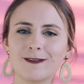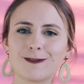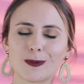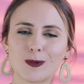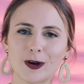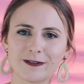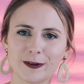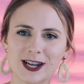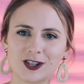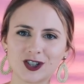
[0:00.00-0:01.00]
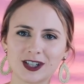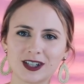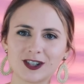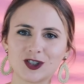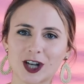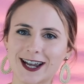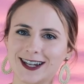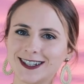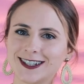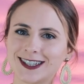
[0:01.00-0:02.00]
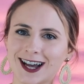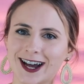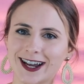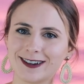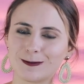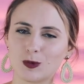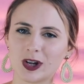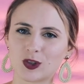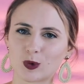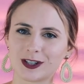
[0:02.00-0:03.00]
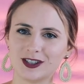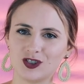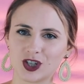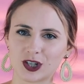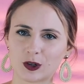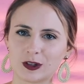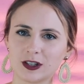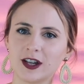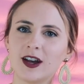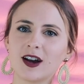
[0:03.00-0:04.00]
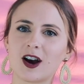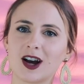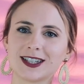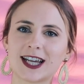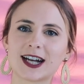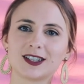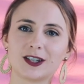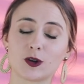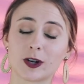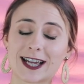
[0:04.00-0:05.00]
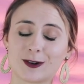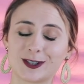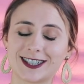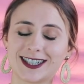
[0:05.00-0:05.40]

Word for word: For more information trying to decide which one to choose, contact your accountant.